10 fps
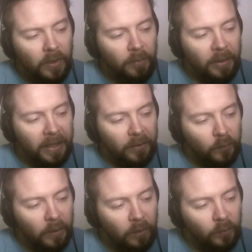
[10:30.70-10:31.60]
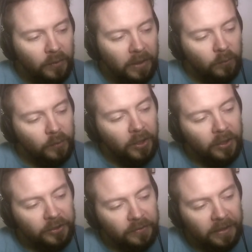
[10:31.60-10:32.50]
But I would
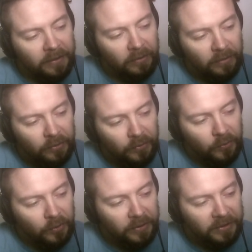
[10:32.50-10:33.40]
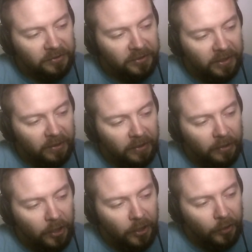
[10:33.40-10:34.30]
argue that you don't necessarily
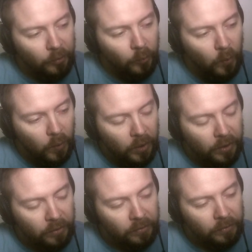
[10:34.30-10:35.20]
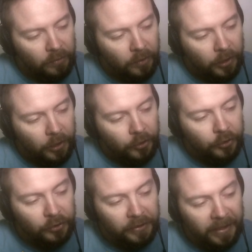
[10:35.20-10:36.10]
learn more.
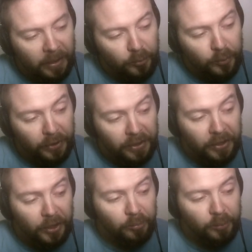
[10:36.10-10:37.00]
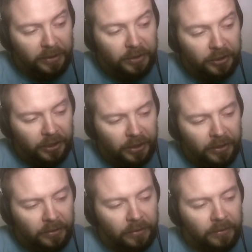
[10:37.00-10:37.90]
You'd get a prettier picture
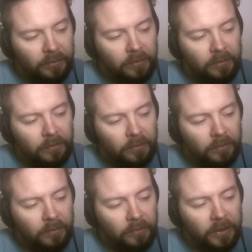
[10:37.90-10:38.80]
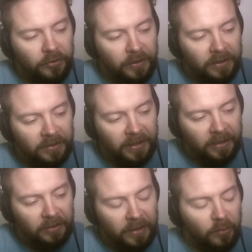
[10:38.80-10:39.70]
that you can say,
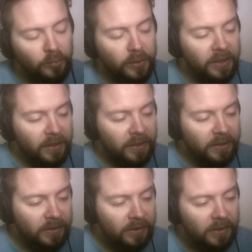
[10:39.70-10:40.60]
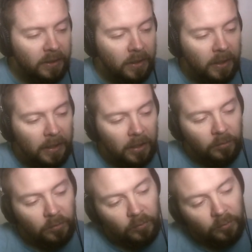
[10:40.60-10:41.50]
look how pretty it is,
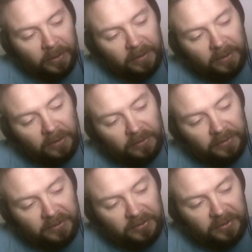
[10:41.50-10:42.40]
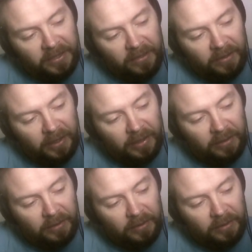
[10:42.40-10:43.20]
but not necessarily